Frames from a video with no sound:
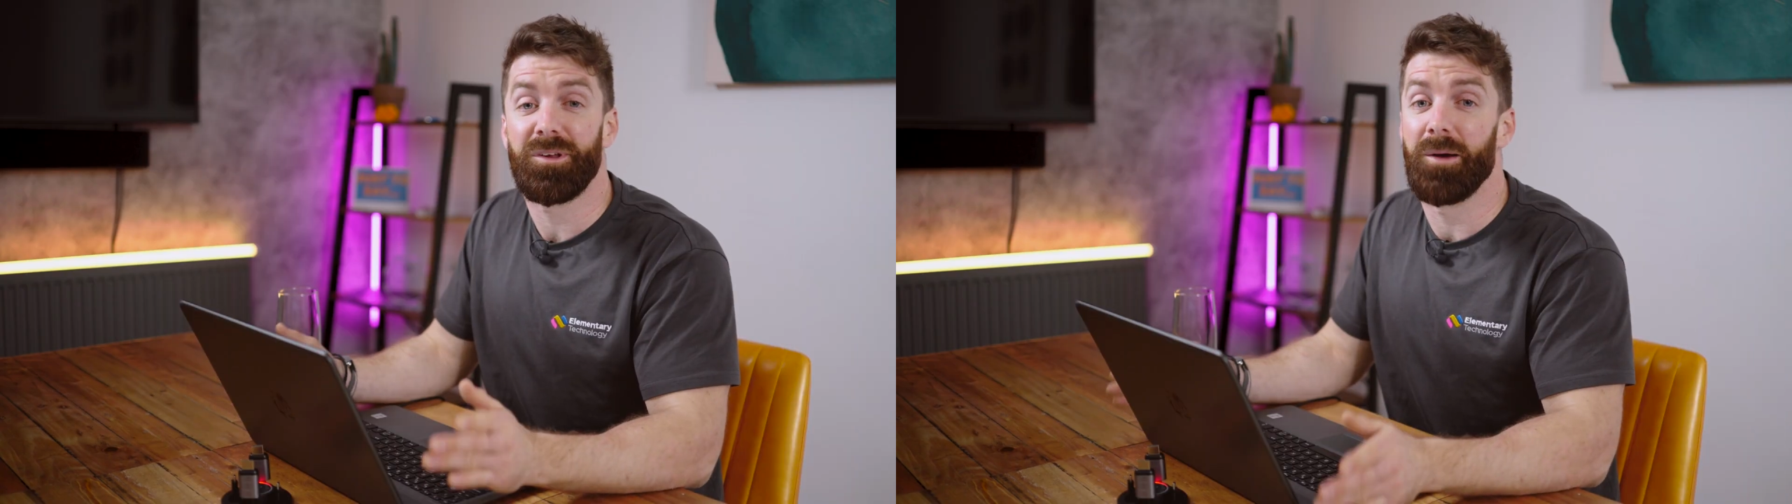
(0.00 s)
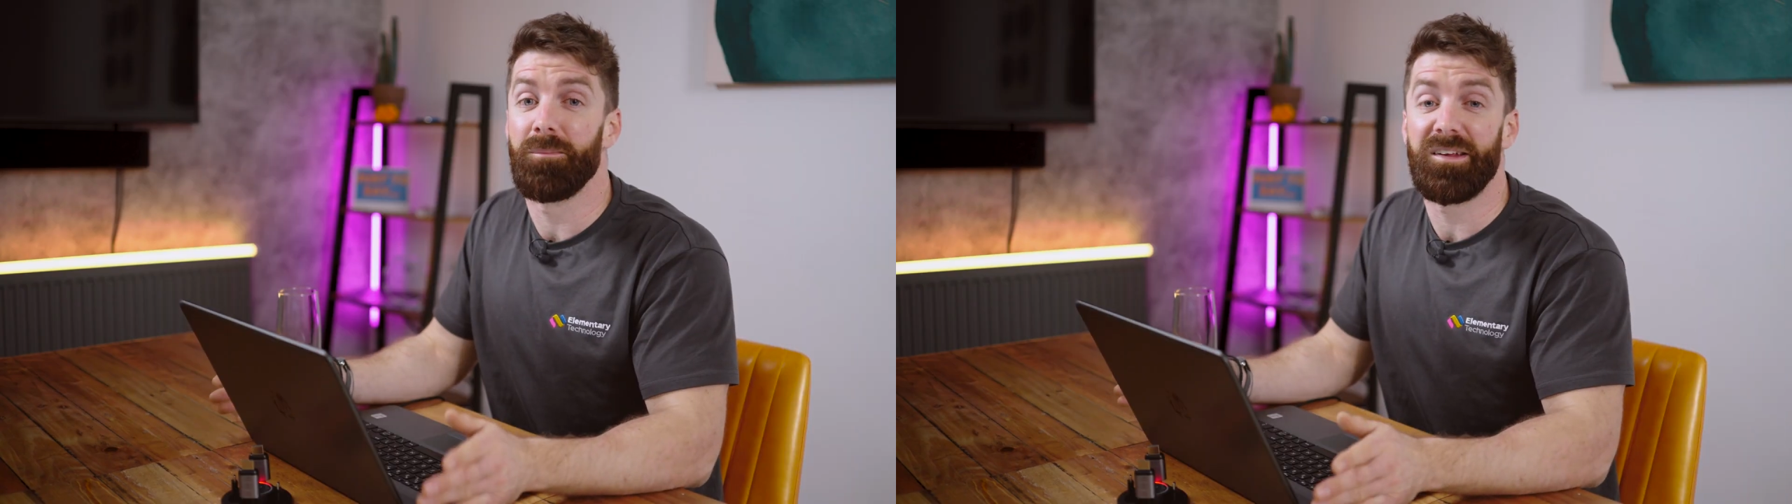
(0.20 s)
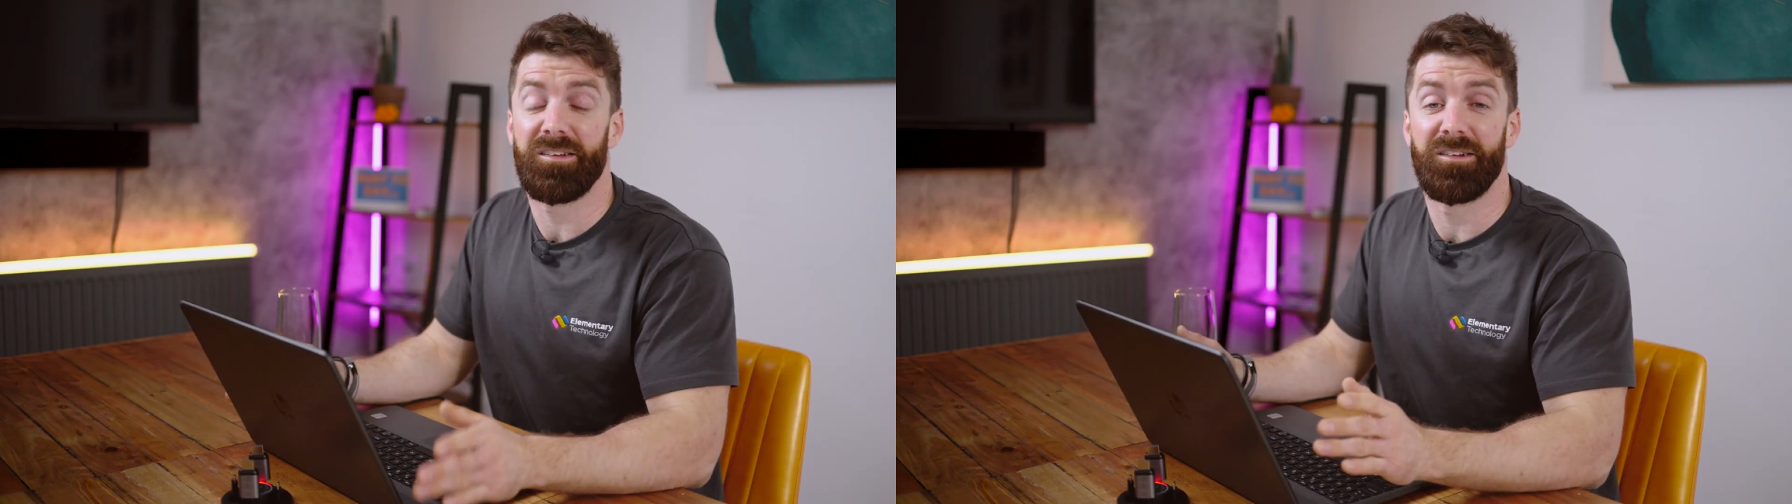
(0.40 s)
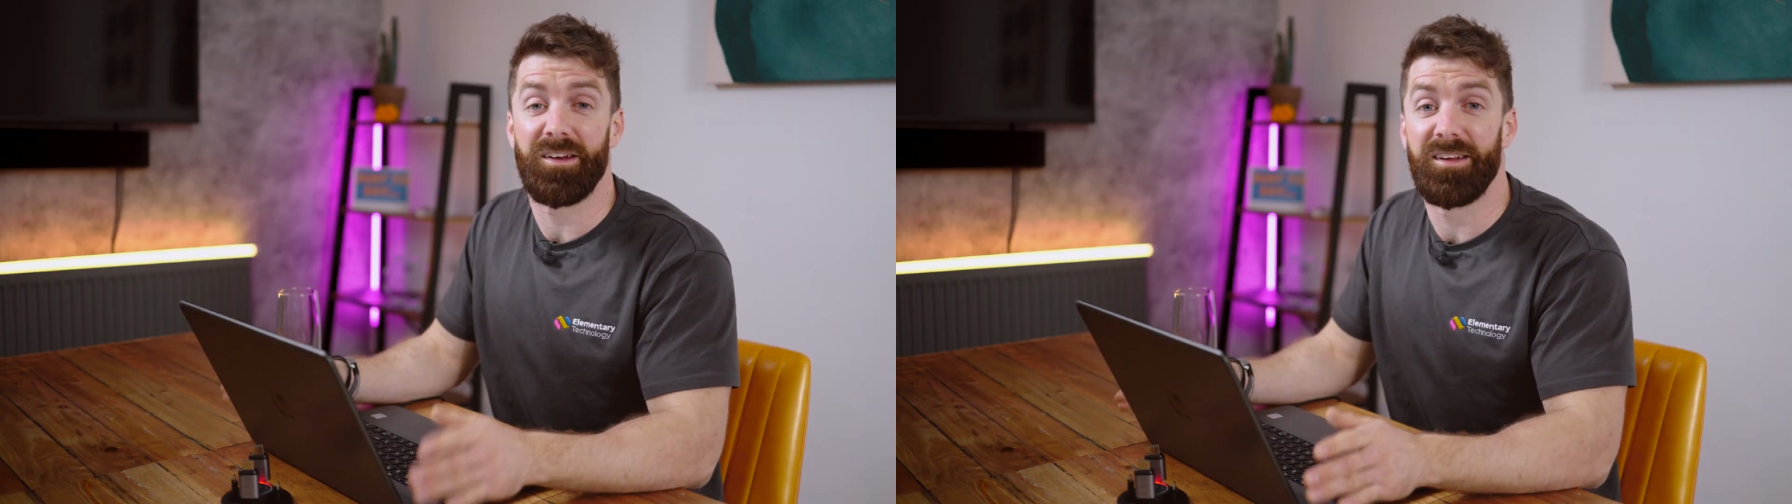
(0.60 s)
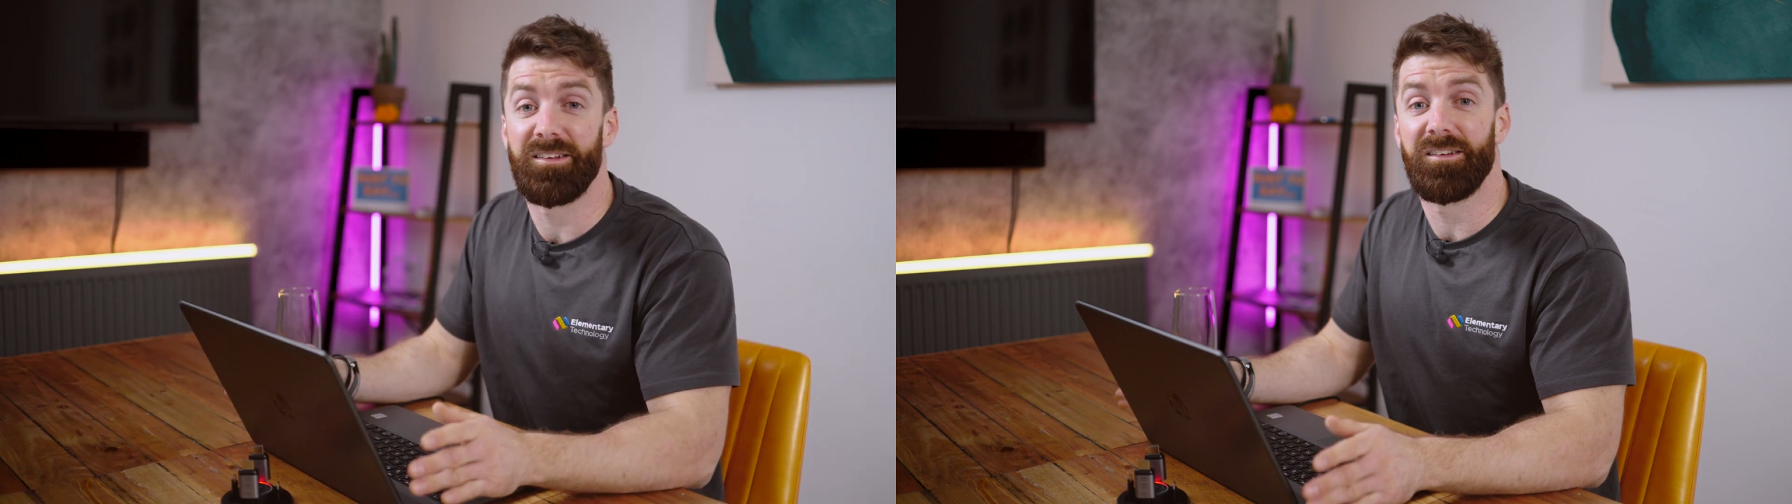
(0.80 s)
a message
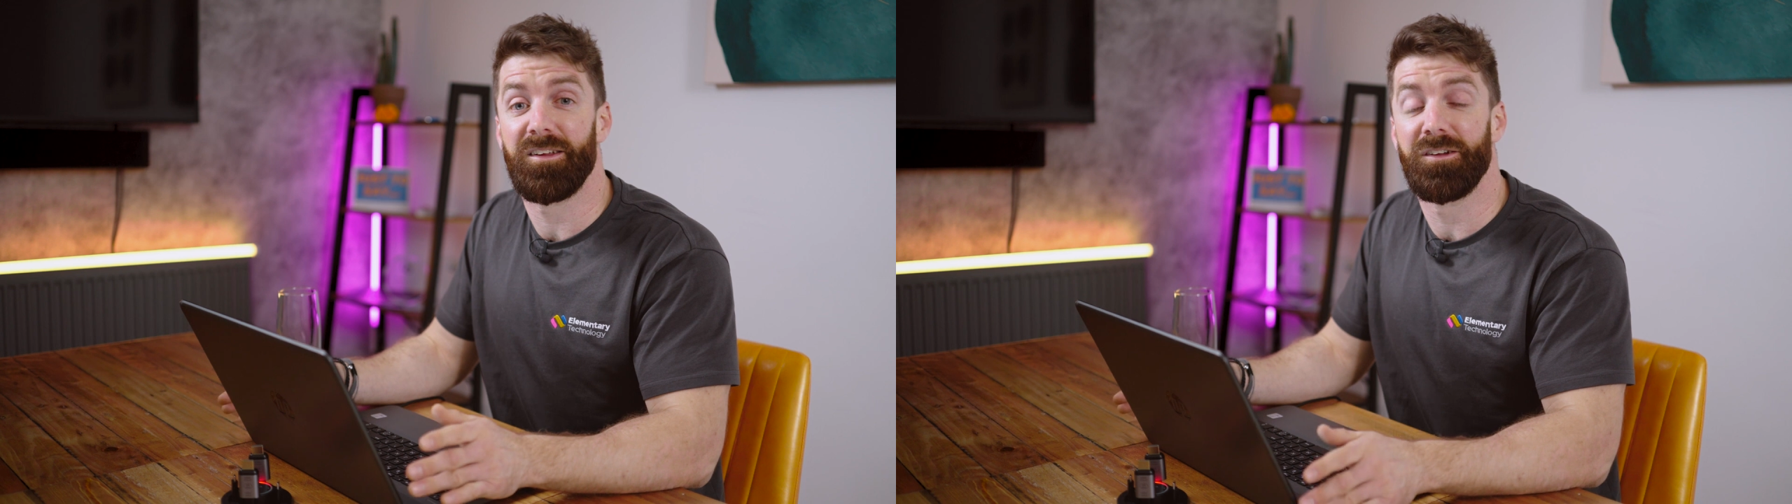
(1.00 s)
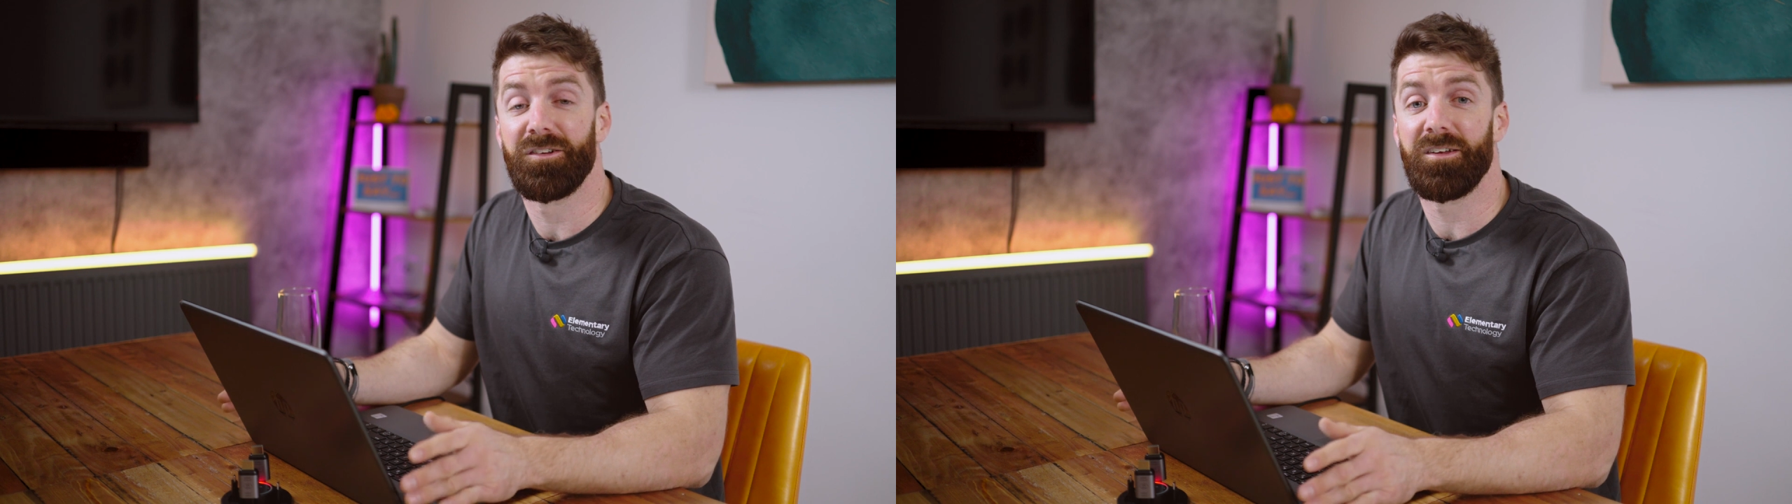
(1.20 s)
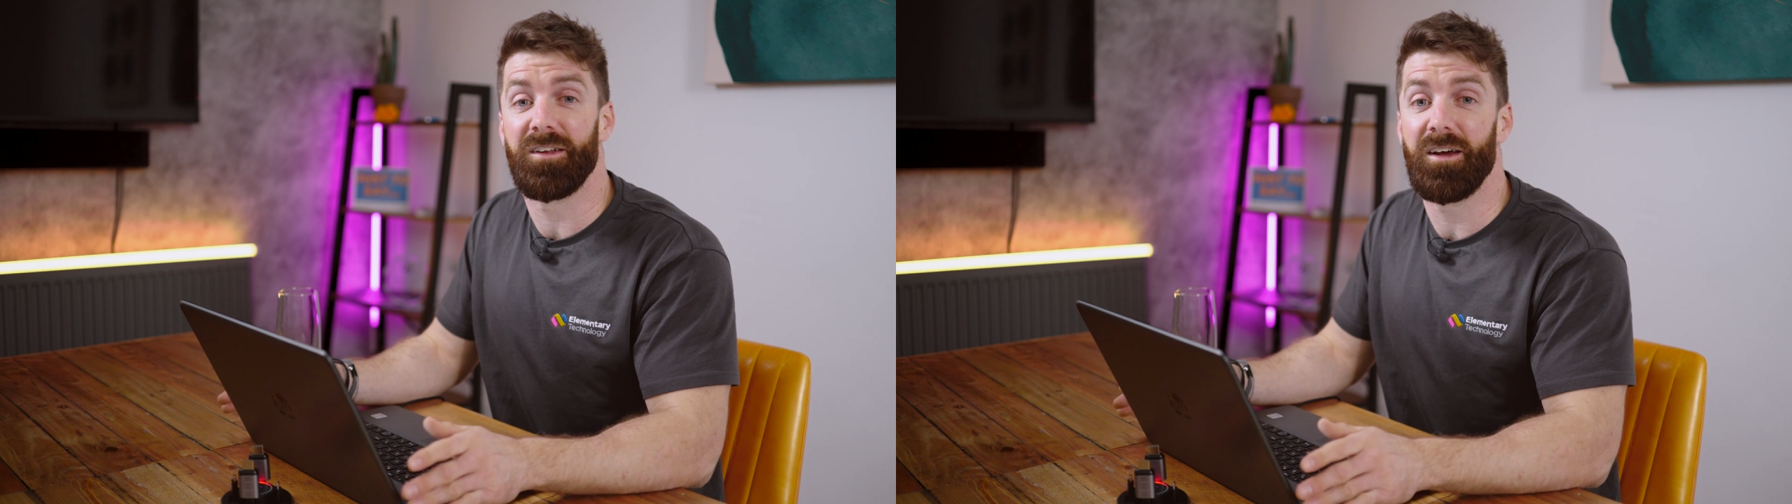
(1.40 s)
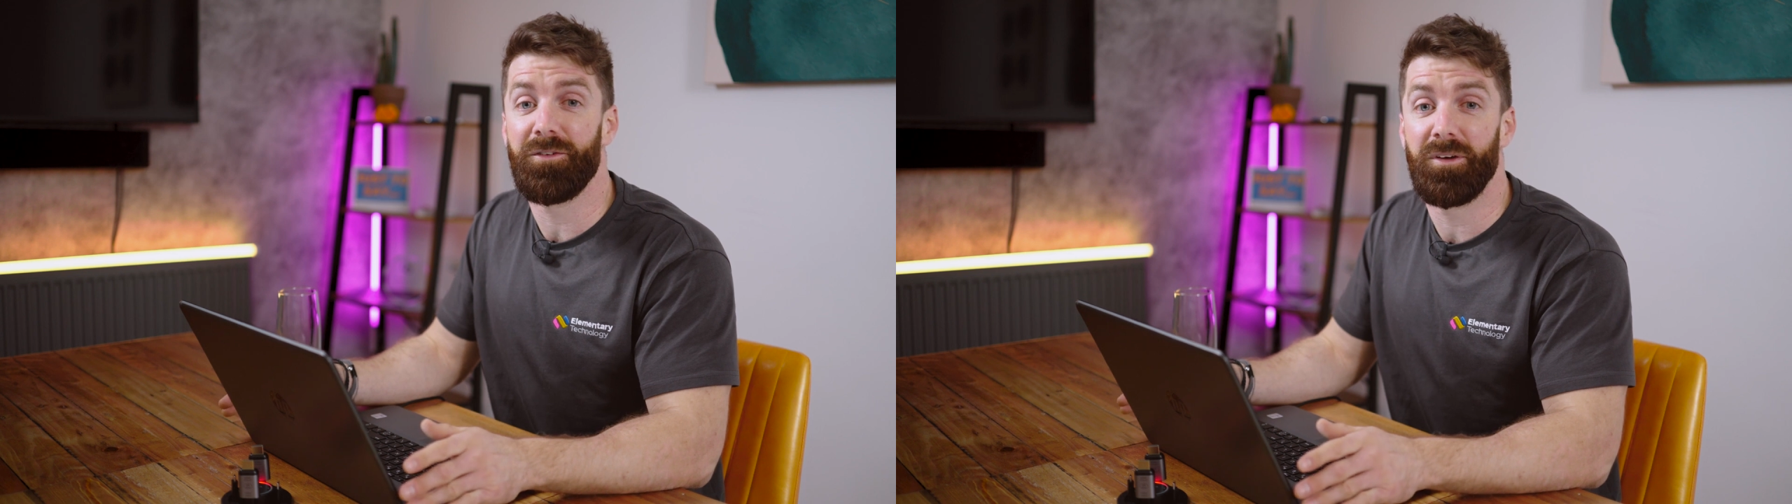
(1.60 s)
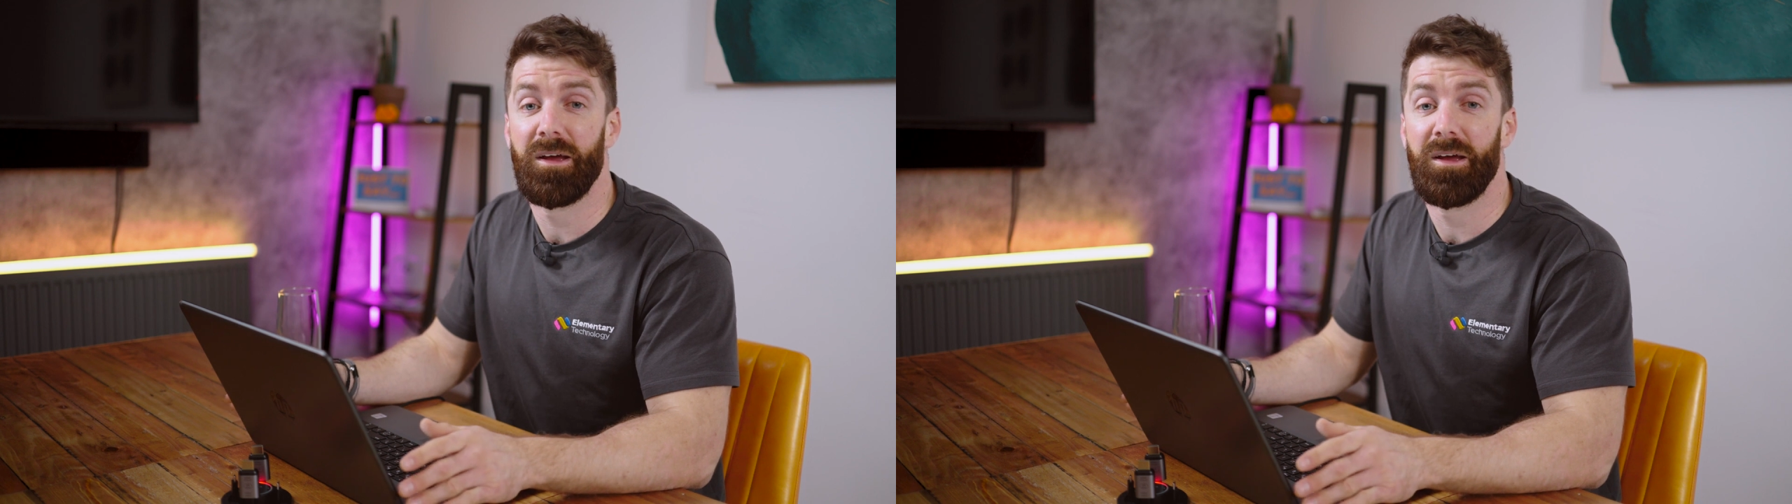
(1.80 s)
isn't urgent enough,